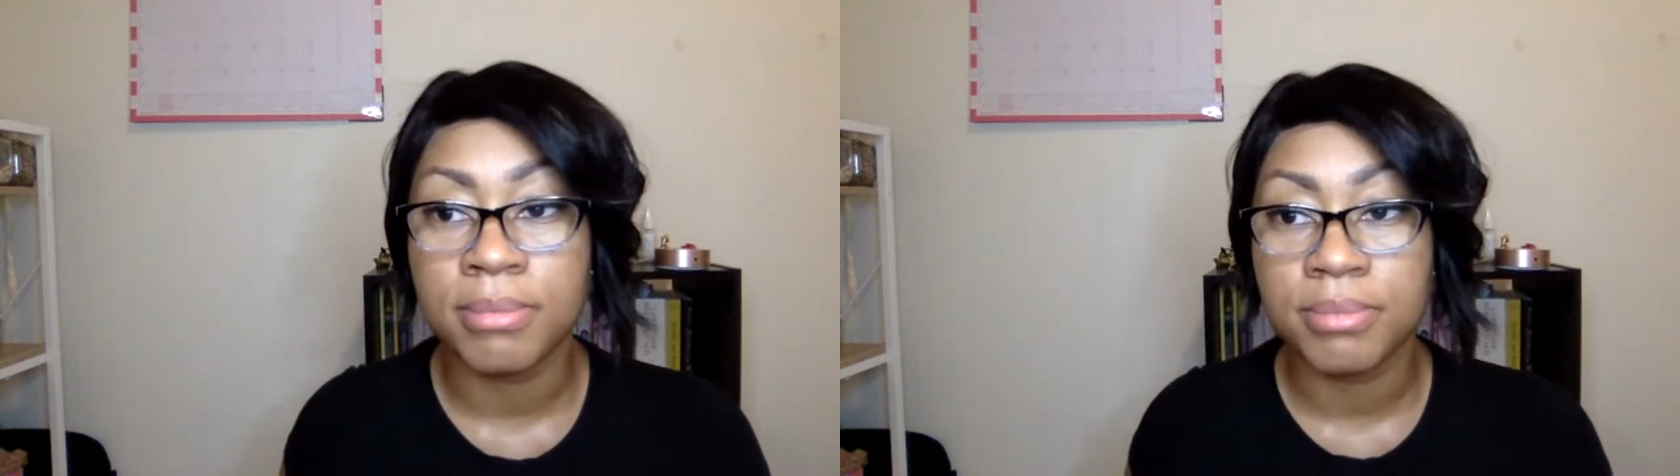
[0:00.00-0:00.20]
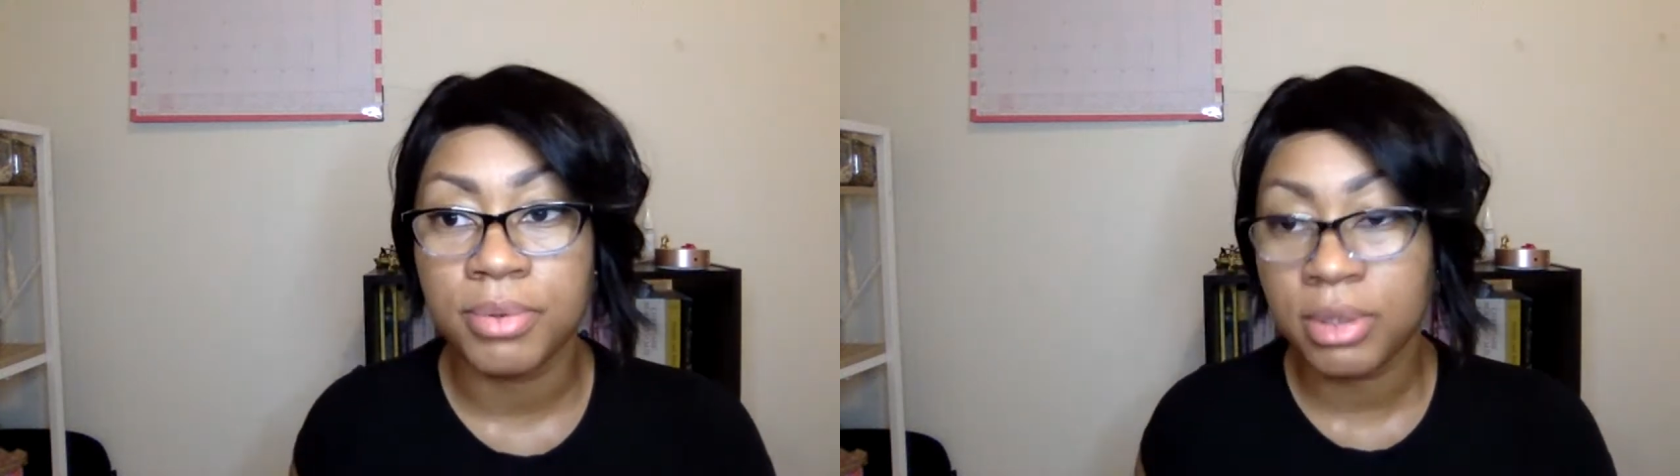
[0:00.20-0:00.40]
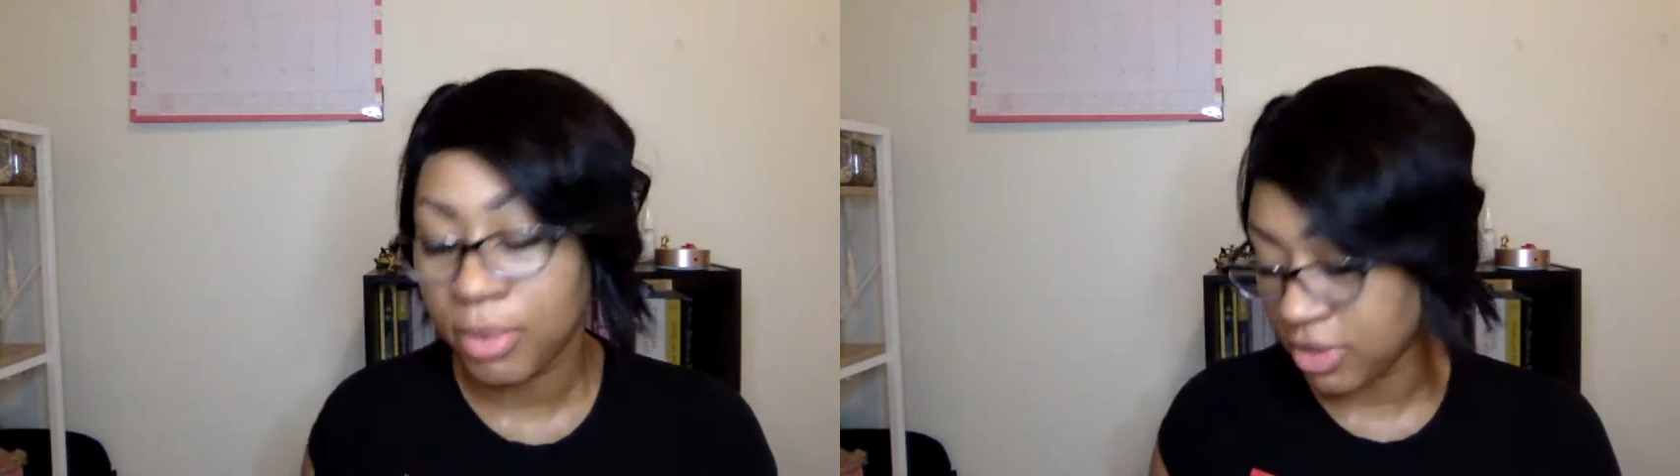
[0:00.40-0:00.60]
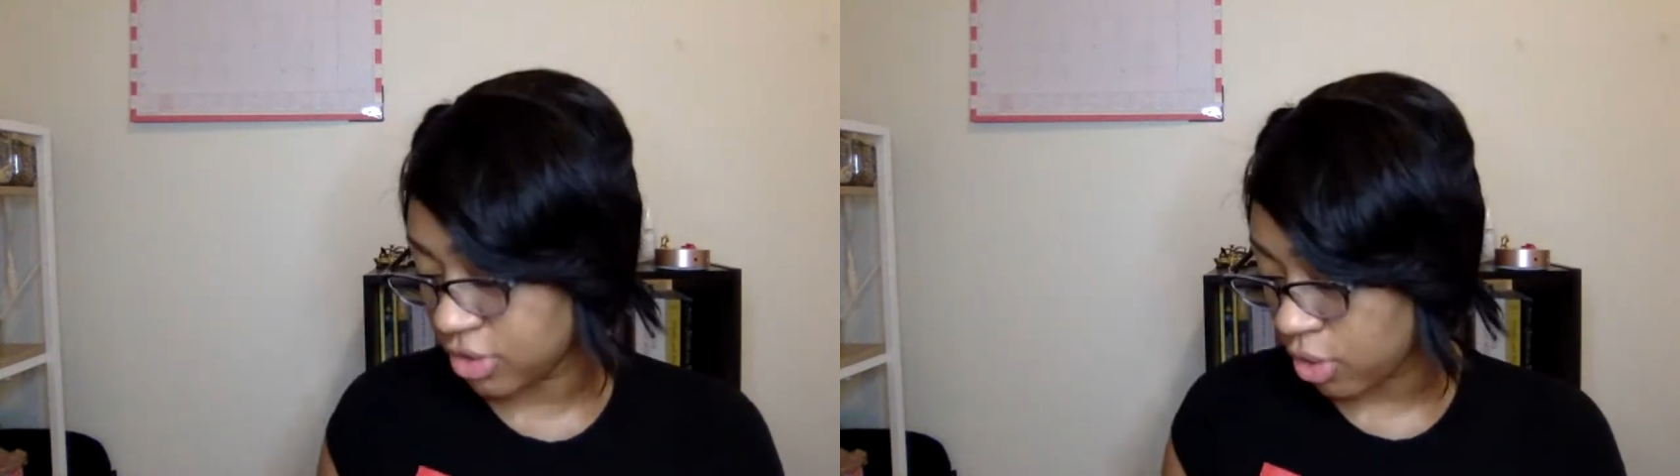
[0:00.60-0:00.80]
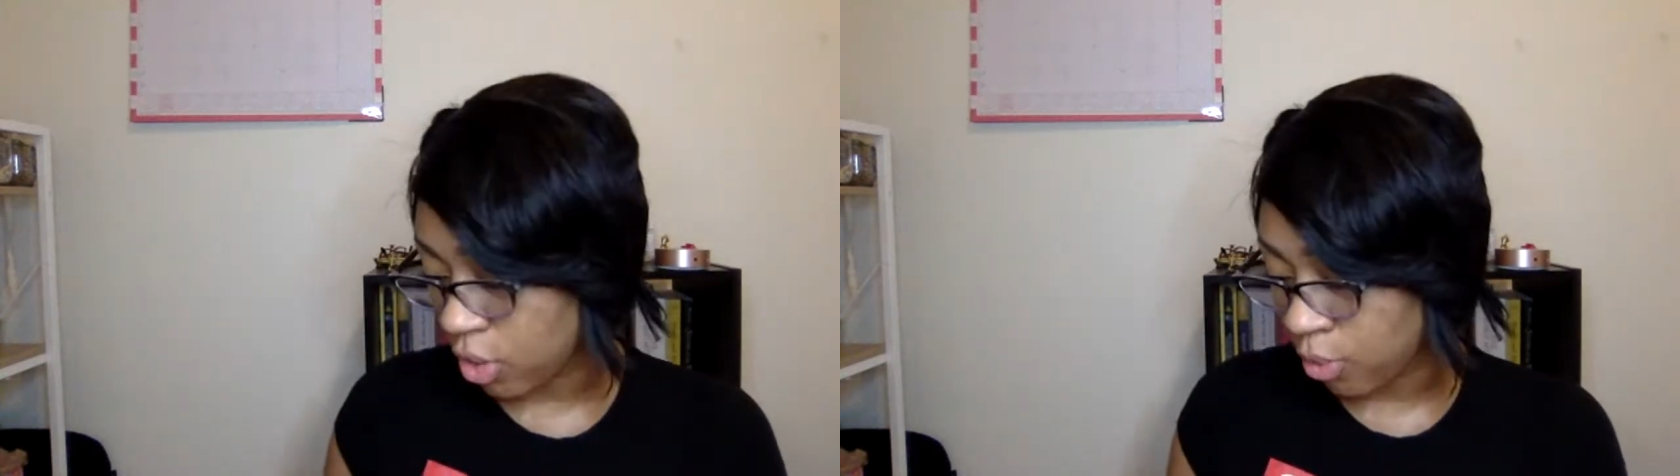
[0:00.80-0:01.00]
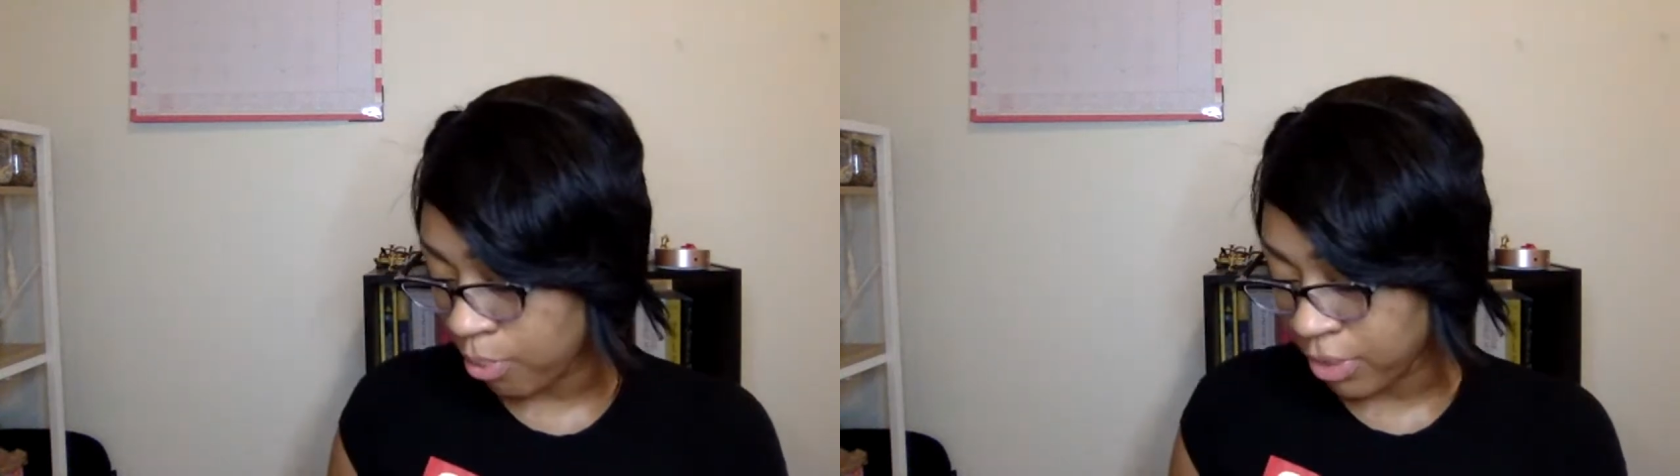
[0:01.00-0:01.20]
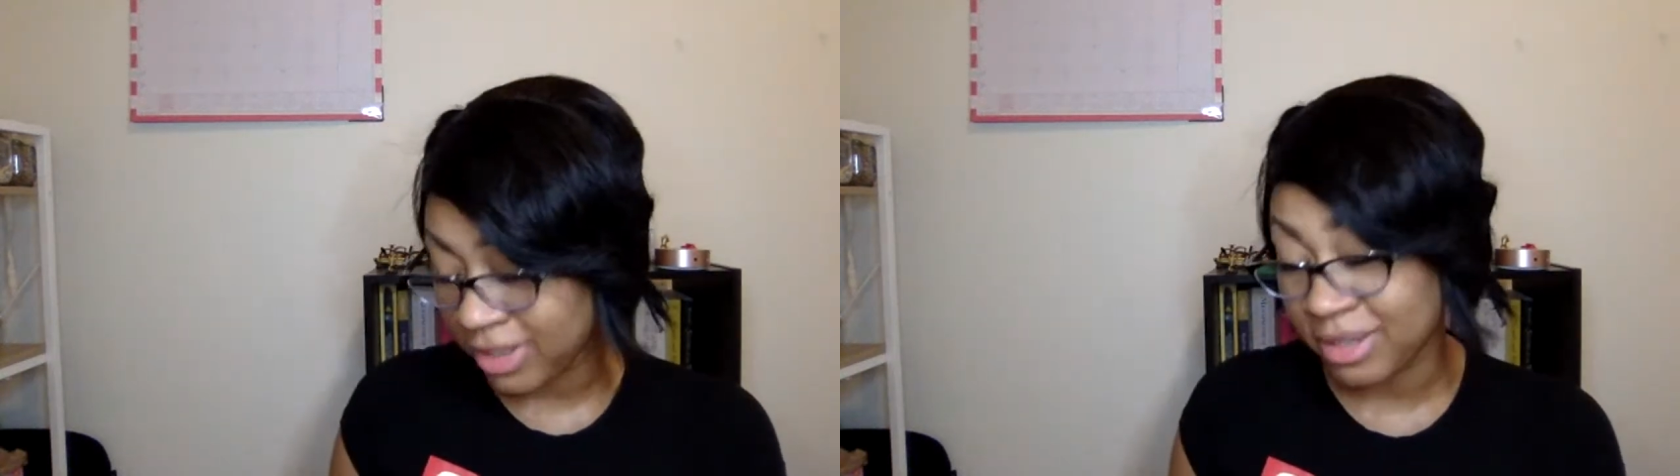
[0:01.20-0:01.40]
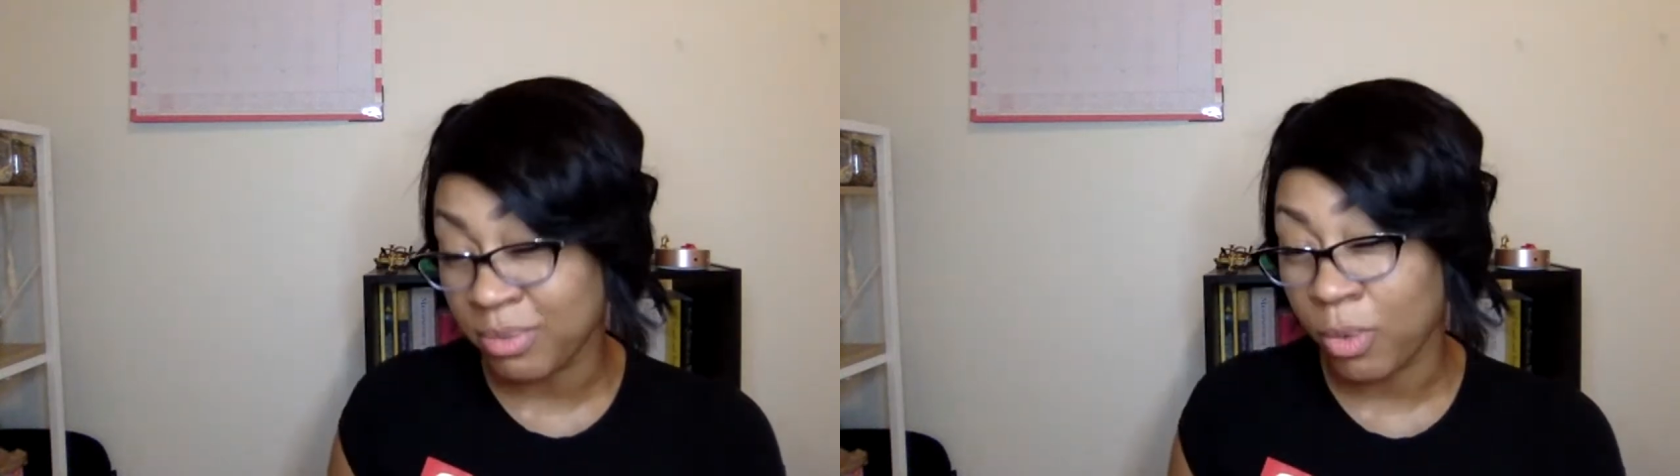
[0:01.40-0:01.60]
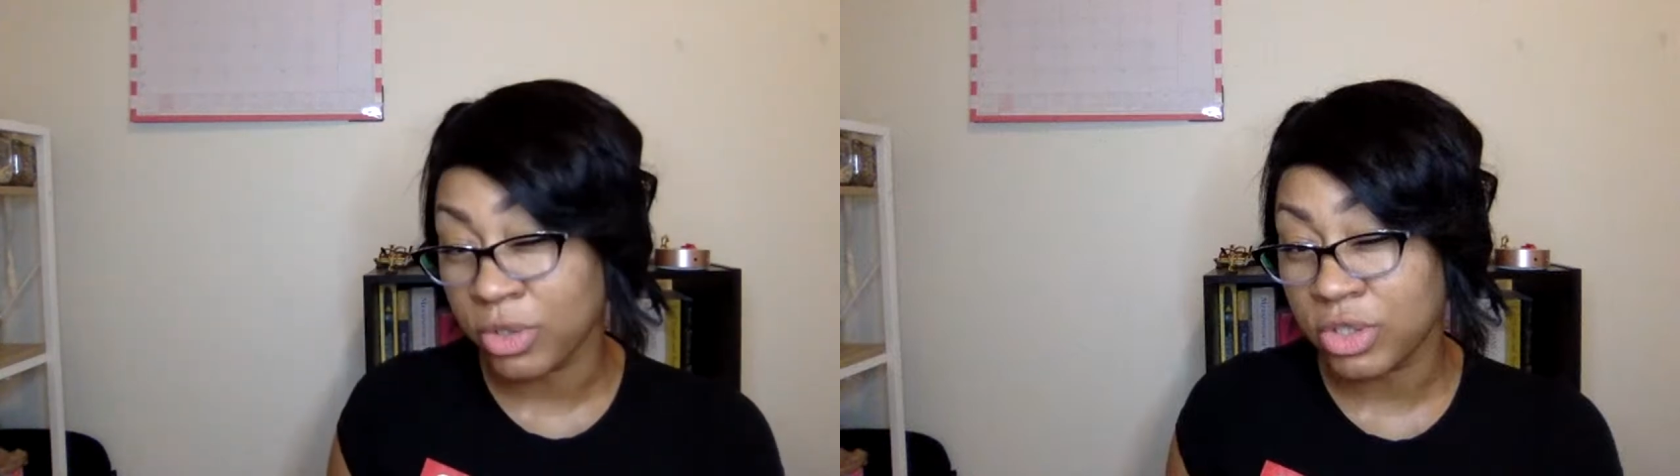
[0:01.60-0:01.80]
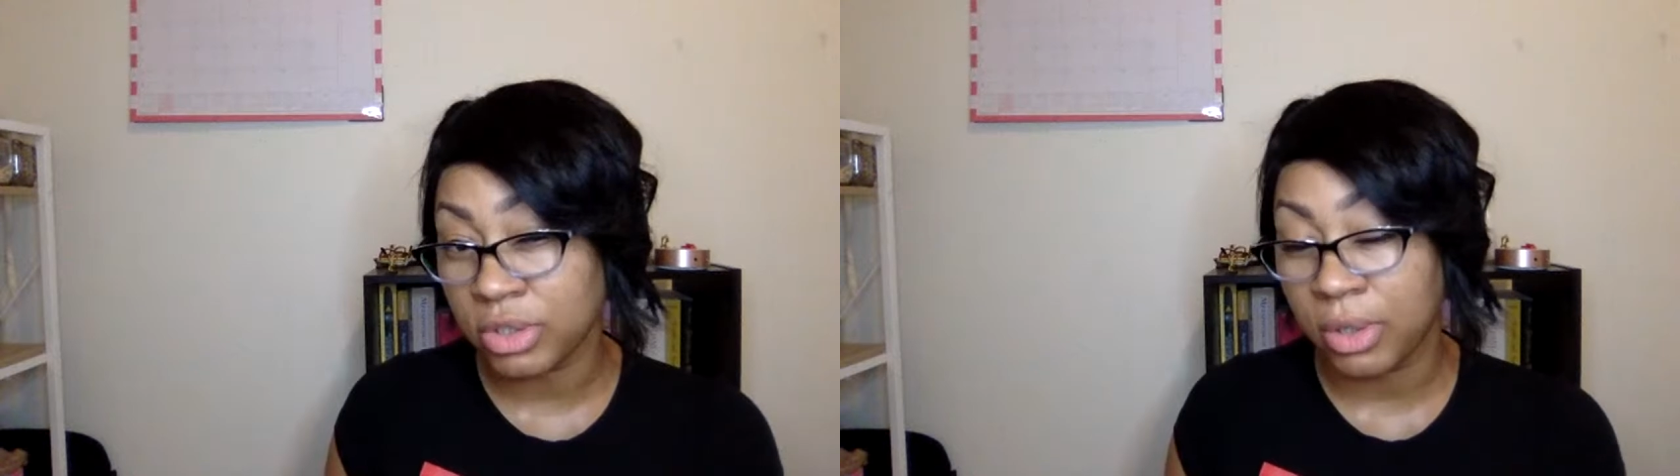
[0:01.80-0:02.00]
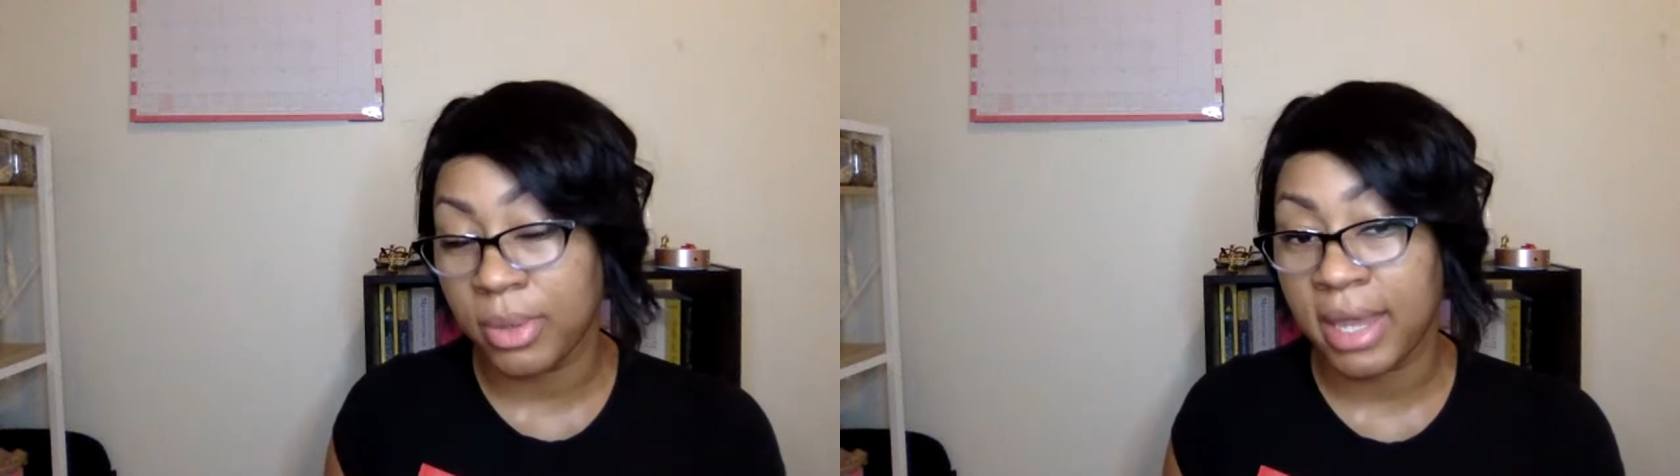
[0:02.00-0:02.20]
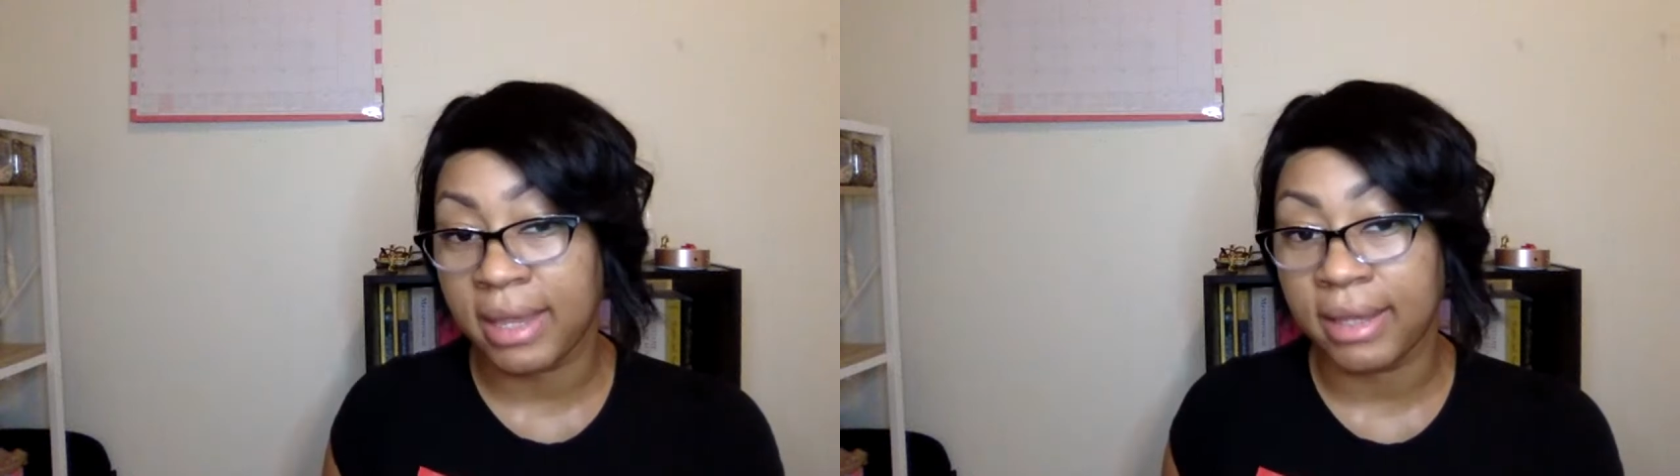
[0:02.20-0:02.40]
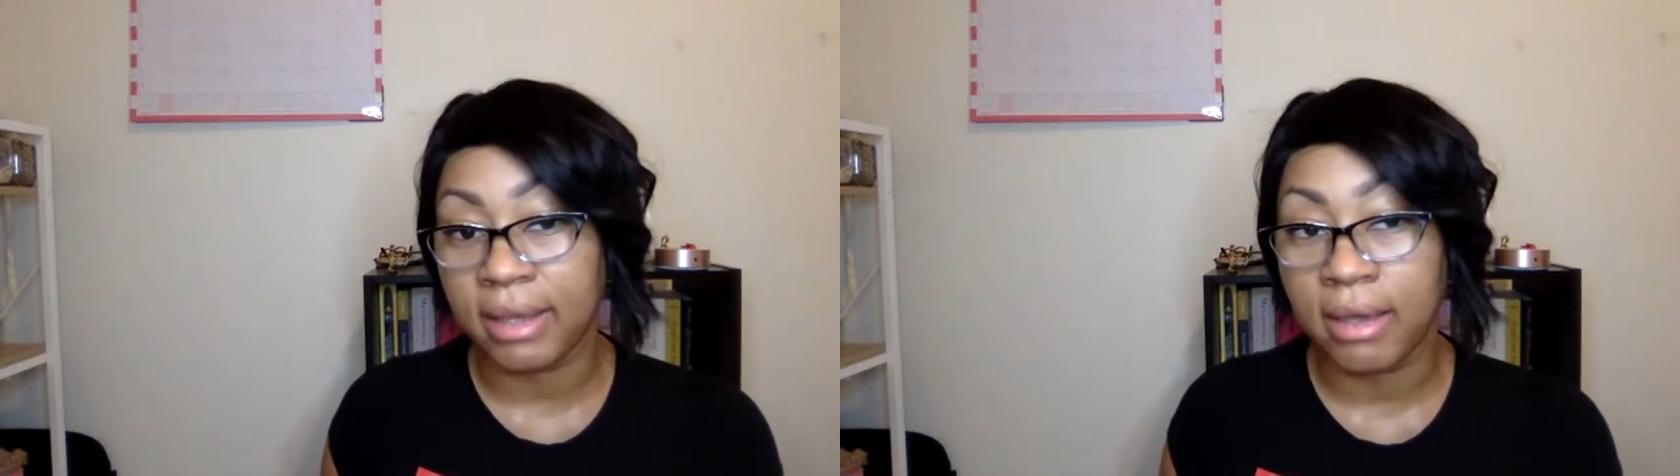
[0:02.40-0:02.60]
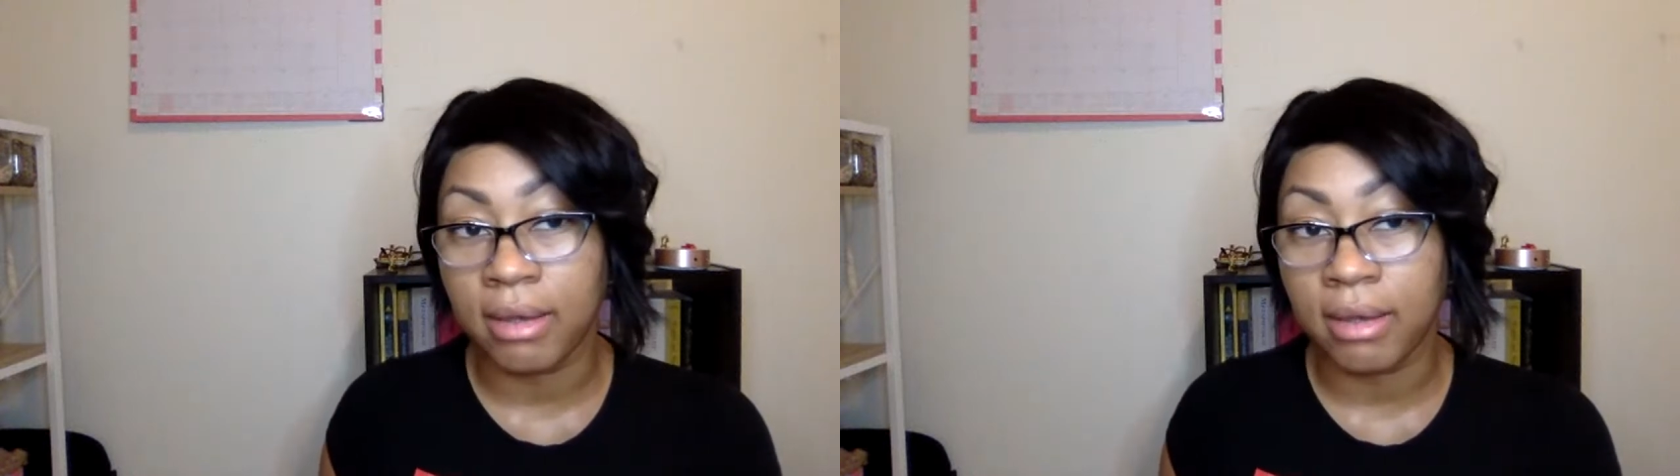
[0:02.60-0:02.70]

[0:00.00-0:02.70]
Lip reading: Pretty much the whole book is more so a